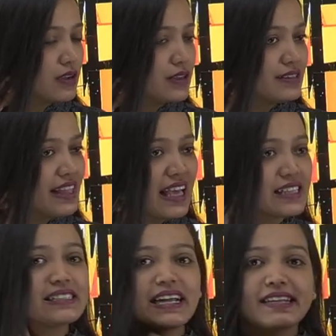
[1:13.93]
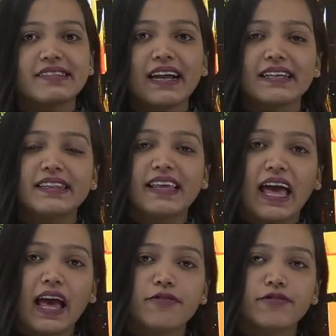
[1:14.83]
They said that they
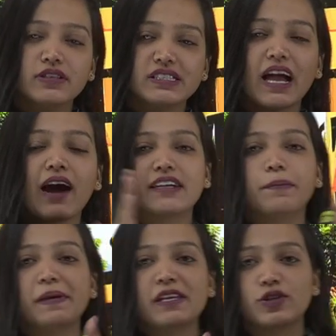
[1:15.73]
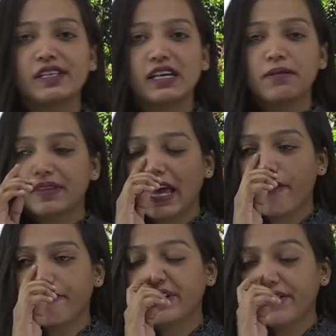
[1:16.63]
have started PGDM, they
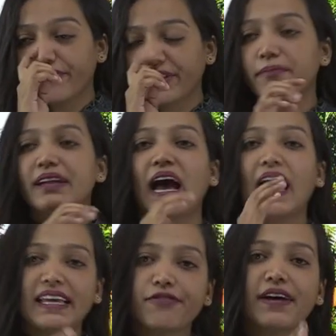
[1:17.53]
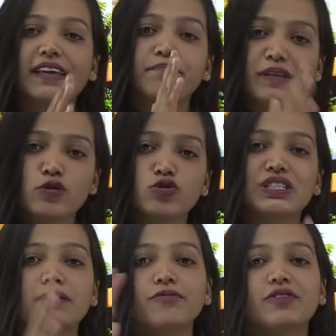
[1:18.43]
have reframed IFIM
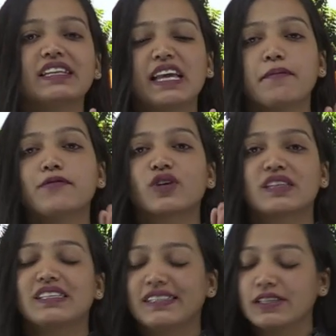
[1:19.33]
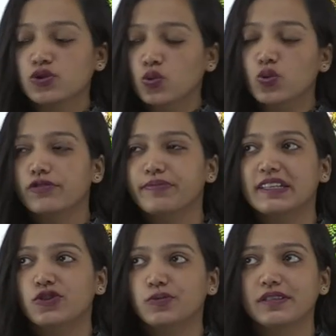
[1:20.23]
PGDM with the name of Jagdish Sheth School of
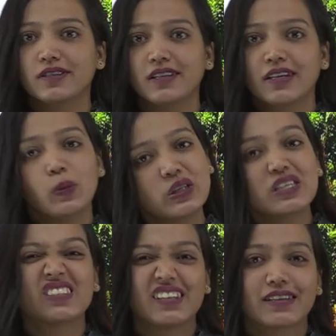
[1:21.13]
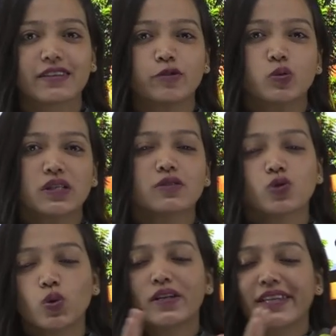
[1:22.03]
Management, which is still confusing.
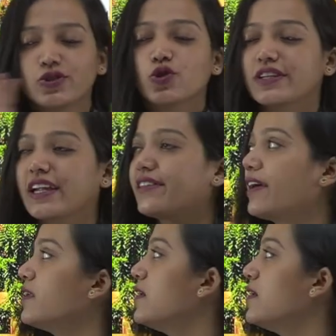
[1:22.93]
So let's not get there.